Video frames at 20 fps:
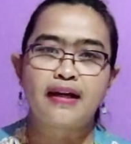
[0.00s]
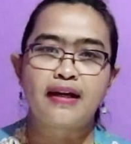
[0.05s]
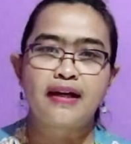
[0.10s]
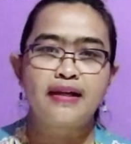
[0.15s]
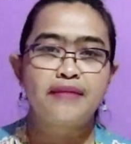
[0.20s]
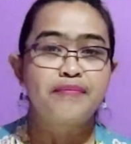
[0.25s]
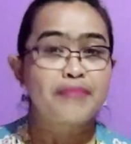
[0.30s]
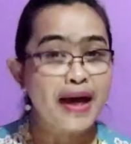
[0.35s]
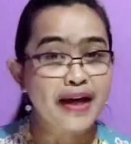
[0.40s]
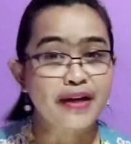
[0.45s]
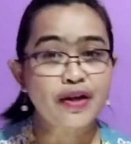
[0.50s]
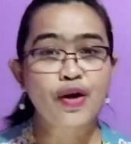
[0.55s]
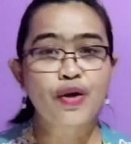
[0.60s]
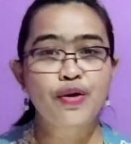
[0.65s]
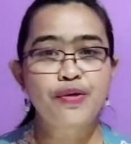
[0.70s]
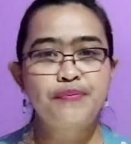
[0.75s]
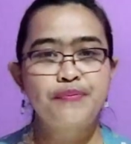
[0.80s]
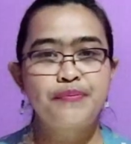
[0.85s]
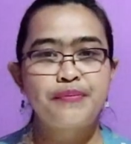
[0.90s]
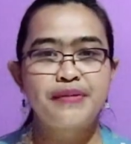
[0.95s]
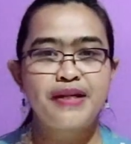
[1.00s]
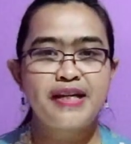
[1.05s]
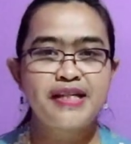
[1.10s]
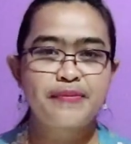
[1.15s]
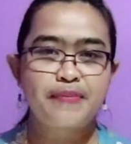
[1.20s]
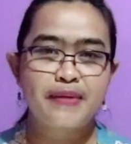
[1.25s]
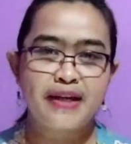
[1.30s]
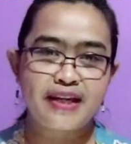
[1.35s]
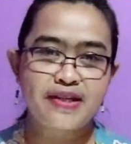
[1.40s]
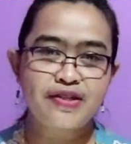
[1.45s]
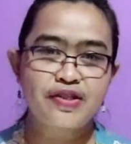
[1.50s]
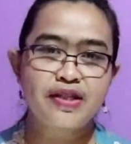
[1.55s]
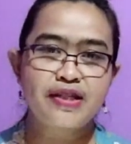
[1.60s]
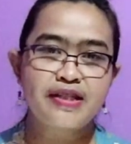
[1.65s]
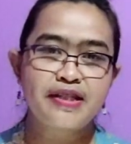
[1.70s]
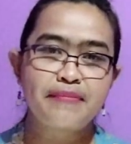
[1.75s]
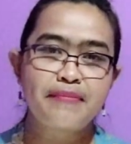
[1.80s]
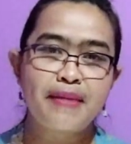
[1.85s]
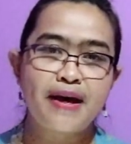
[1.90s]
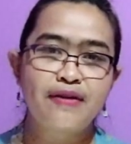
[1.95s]
I hope the
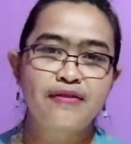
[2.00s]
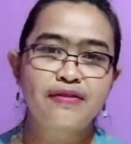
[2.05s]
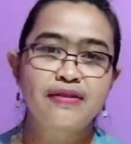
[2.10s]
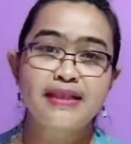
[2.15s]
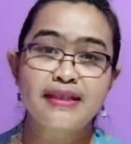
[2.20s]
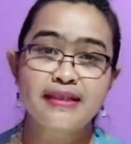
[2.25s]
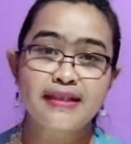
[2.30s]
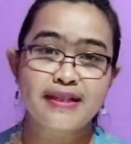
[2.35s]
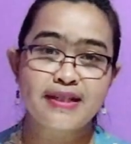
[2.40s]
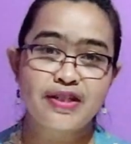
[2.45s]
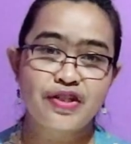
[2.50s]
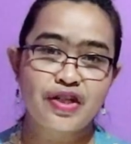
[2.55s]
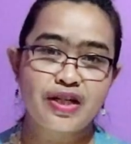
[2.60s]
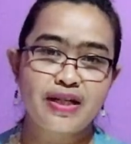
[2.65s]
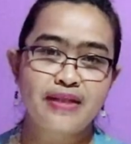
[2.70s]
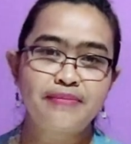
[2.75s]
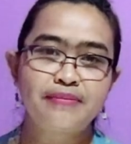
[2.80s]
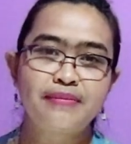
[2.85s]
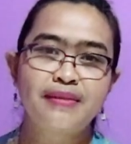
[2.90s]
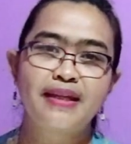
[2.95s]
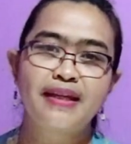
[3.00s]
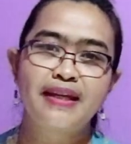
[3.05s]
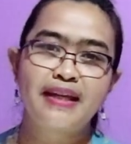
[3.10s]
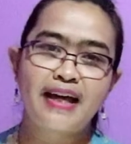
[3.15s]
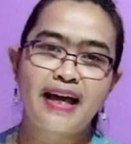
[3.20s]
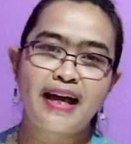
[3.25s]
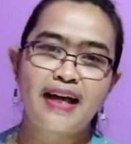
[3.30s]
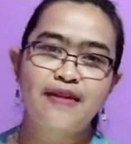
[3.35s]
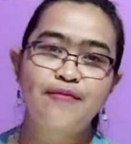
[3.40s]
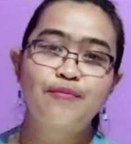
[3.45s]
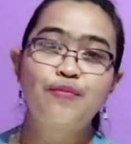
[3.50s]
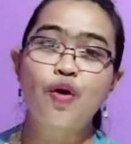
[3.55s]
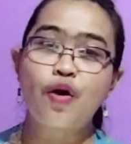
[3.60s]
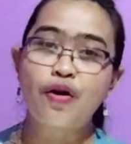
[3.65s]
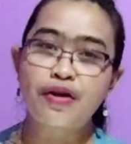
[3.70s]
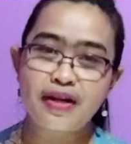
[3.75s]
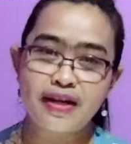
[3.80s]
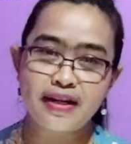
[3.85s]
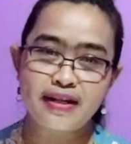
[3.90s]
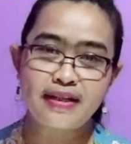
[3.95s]
explanations about literature can
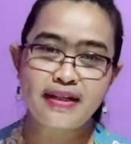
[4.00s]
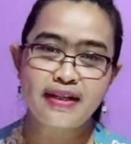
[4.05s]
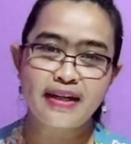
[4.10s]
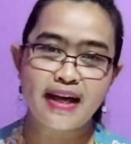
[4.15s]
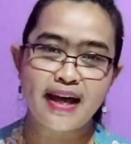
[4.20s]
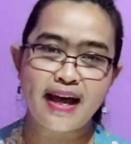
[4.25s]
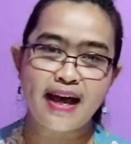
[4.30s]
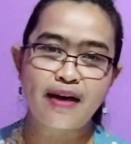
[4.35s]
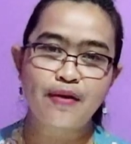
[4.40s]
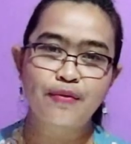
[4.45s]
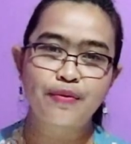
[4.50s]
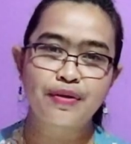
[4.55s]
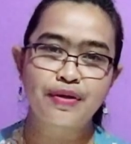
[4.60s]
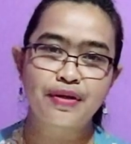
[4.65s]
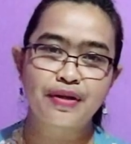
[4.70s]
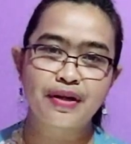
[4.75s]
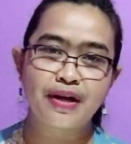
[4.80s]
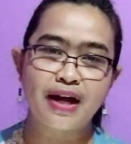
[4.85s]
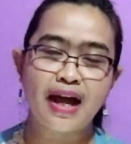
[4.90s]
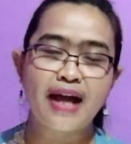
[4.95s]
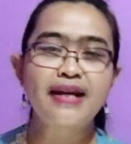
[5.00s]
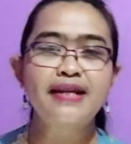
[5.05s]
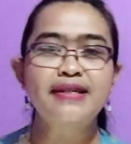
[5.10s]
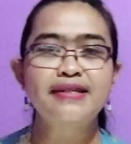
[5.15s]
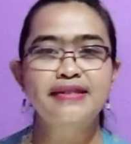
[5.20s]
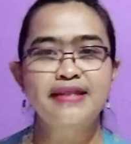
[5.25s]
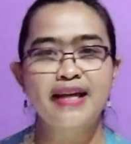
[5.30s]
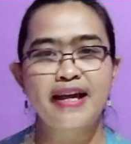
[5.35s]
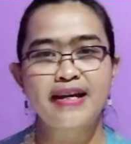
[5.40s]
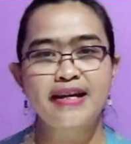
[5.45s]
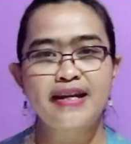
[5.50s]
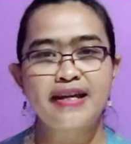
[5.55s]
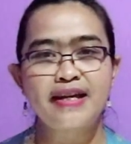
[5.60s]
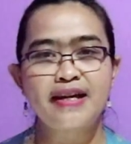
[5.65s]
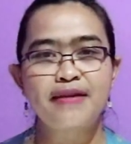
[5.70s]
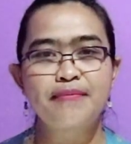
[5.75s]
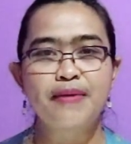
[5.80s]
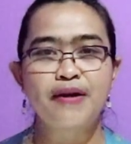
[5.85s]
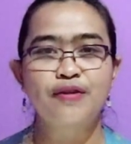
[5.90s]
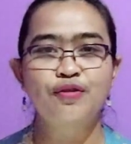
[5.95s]
broaden our understanding
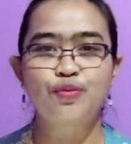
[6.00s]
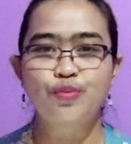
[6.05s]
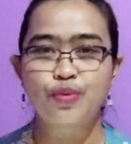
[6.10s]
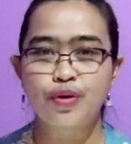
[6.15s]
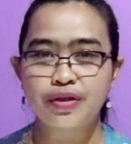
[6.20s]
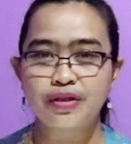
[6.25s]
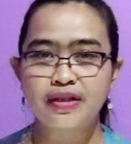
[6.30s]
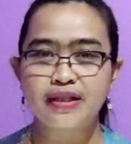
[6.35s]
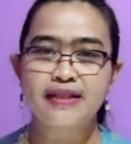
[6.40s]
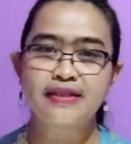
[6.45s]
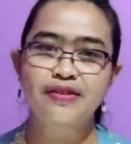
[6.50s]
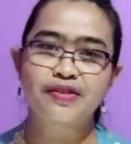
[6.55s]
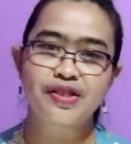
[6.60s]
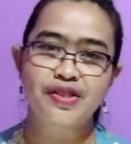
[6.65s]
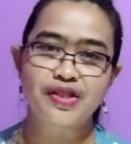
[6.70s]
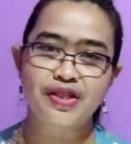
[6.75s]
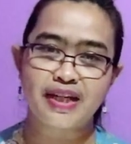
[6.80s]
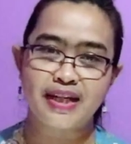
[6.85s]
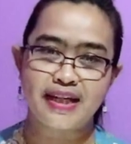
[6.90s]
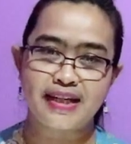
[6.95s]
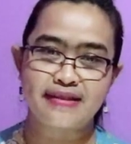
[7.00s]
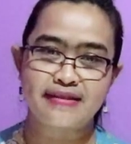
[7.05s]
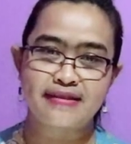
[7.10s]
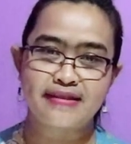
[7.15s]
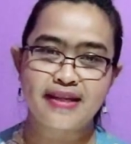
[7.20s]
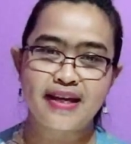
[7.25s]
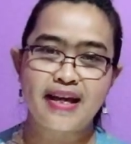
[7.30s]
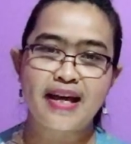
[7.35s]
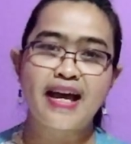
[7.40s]
about what literature is,